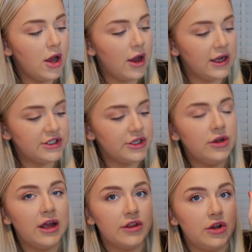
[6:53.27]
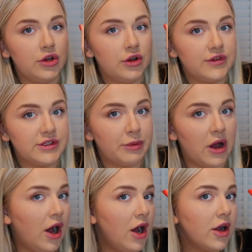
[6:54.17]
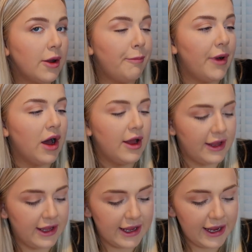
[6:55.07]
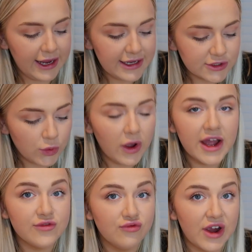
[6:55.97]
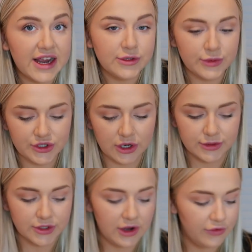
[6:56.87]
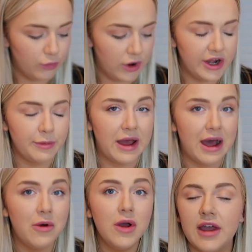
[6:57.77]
I do like the look of Spark, but it is quite red, which I was kind of worried about.